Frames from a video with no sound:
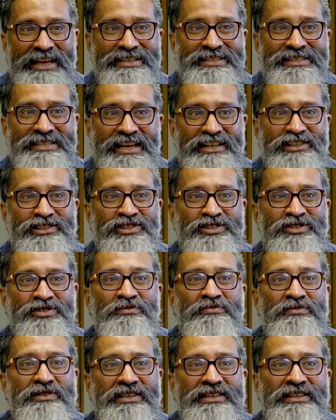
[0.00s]
sense to
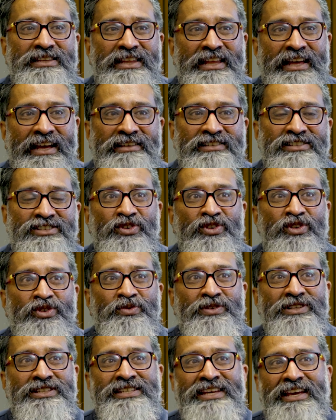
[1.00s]
me that you
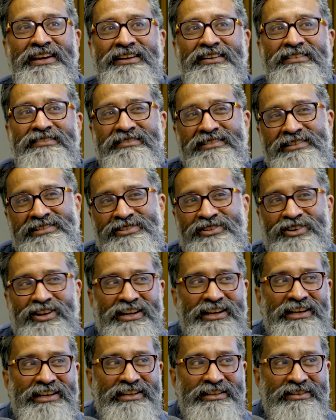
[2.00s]
would take a risk on
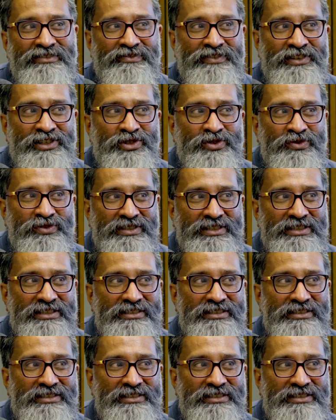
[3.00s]
an individual.